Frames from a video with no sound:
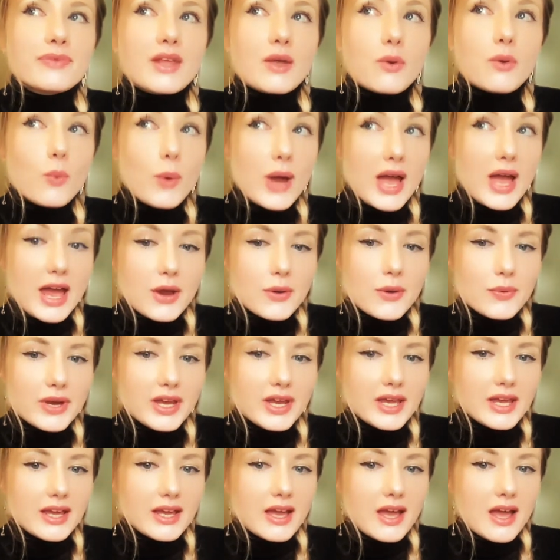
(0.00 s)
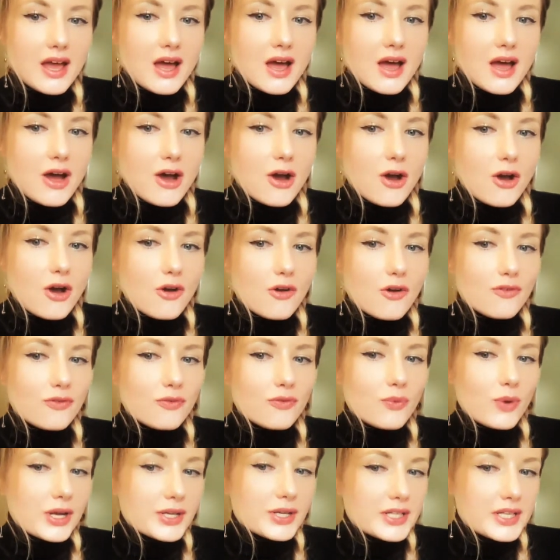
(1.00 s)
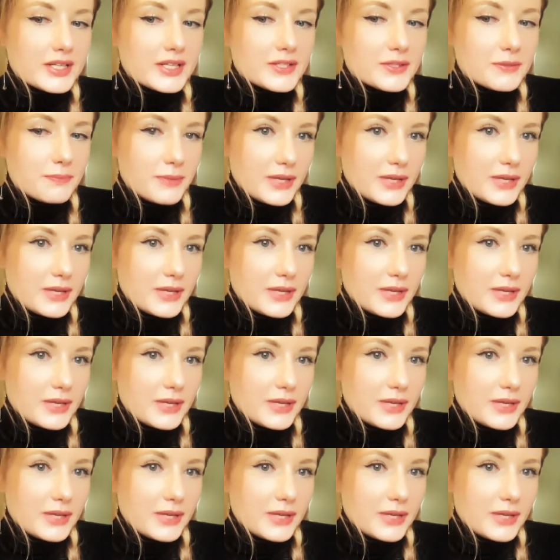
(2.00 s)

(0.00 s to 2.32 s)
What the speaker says: wary of what is